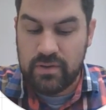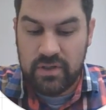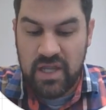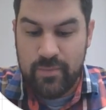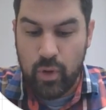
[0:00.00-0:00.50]

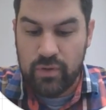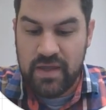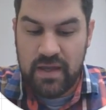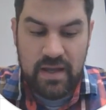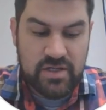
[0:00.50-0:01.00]
keyboard
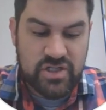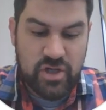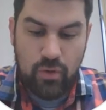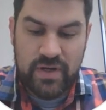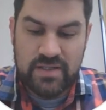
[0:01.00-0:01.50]
there and just
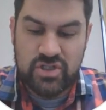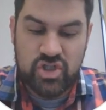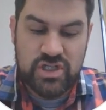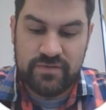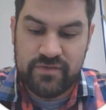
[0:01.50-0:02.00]
hold down
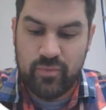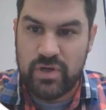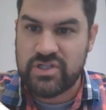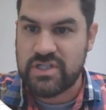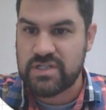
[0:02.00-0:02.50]
Shift and
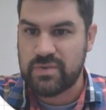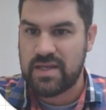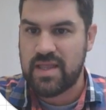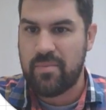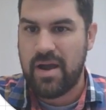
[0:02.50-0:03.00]
press 6 to
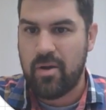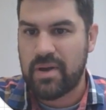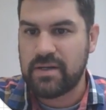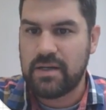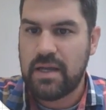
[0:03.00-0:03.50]
get that power
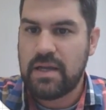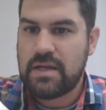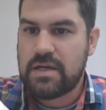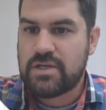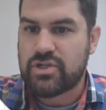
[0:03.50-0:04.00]
button.
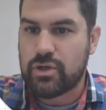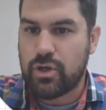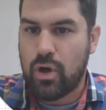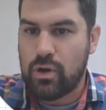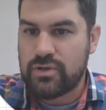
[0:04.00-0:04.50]
So
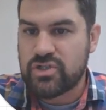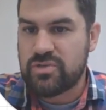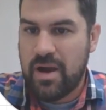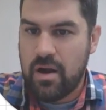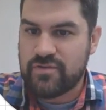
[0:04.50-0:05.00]
cos
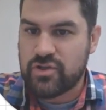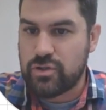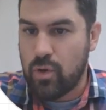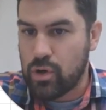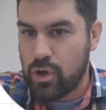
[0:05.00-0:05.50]
power of 2
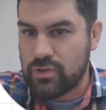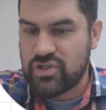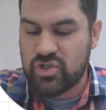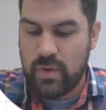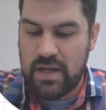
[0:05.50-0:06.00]
or
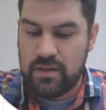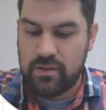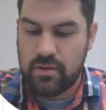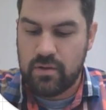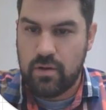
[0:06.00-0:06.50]
cos squared
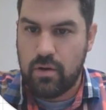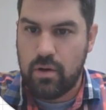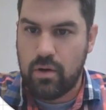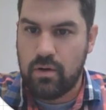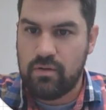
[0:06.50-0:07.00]

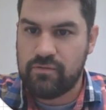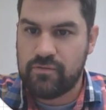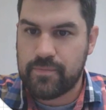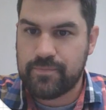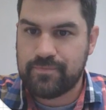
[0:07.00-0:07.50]
of
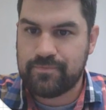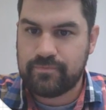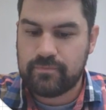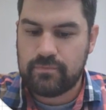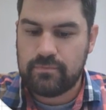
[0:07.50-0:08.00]

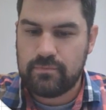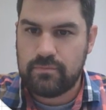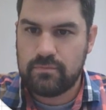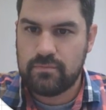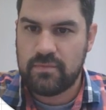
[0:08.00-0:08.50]

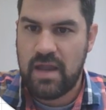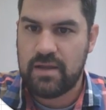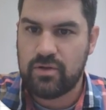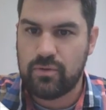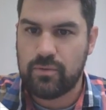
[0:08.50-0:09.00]

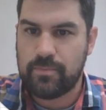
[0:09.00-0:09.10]
angle.